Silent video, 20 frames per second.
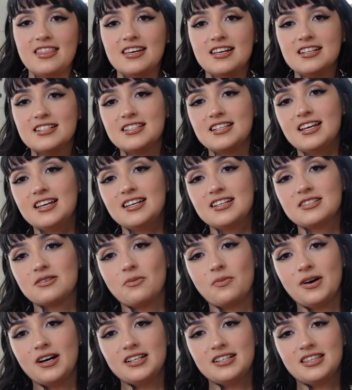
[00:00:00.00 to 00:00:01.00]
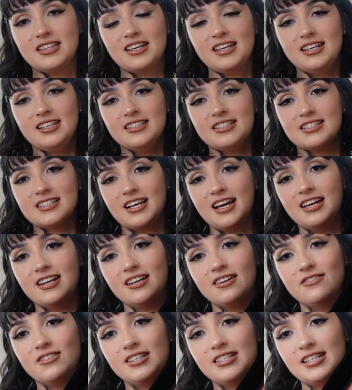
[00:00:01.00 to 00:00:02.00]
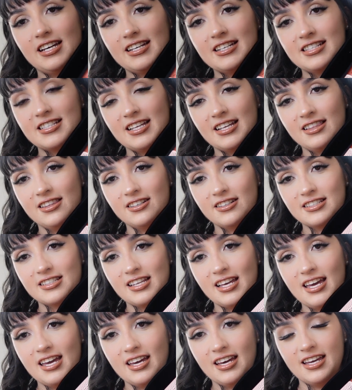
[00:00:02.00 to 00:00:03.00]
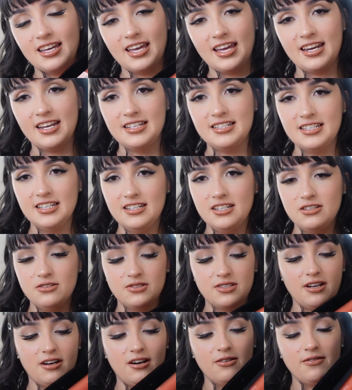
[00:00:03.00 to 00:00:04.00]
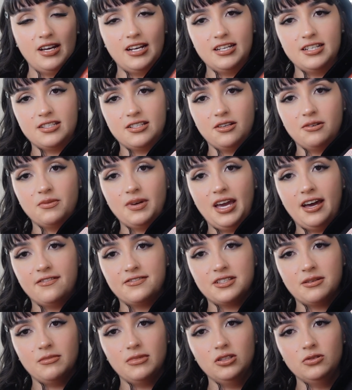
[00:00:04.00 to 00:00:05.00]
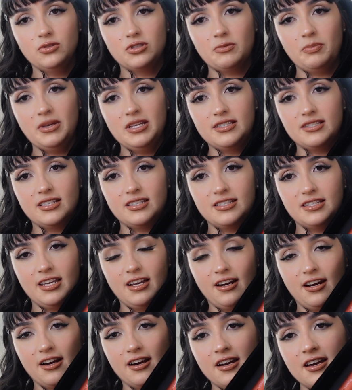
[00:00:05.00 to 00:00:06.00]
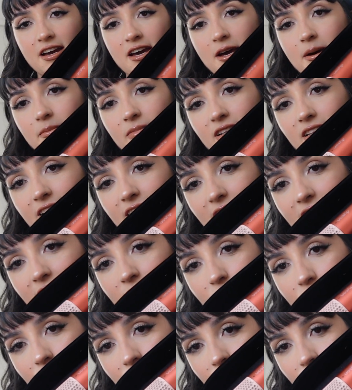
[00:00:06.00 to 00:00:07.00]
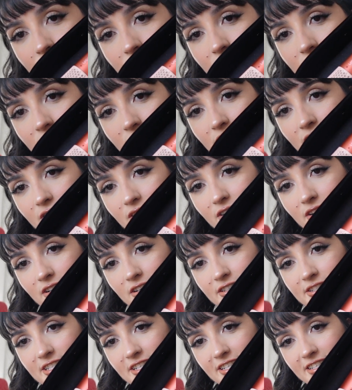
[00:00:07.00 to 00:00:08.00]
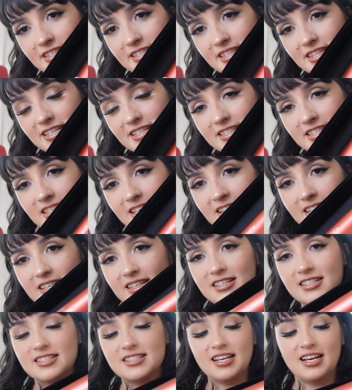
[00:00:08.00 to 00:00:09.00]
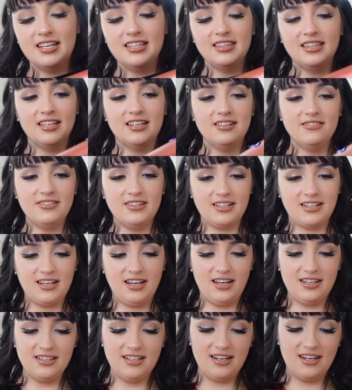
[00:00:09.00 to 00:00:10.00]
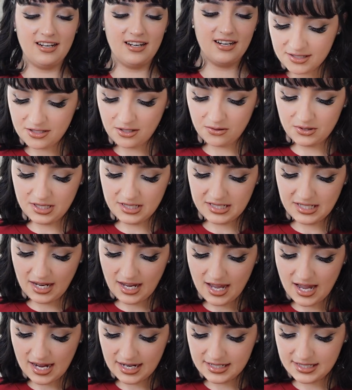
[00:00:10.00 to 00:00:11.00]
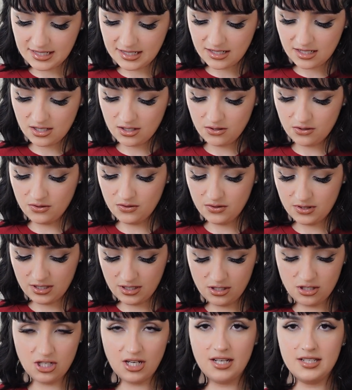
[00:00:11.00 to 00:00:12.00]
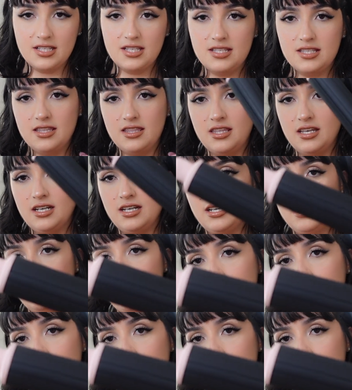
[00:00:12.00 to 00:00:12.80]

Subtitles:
This is what the inside of the Dyson looks like. Again, I did use it already, so we have some loose pieces here, but look at how gorgeous this is. I love the color. So today I did use just the